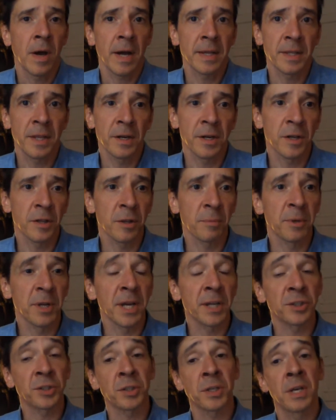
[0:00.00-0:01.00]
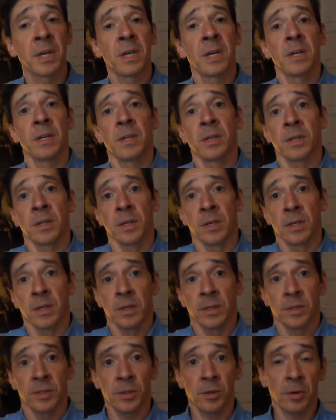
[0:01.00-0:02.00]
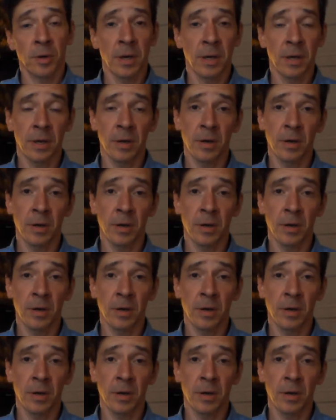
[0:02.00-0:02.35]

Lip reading: identity elimination. So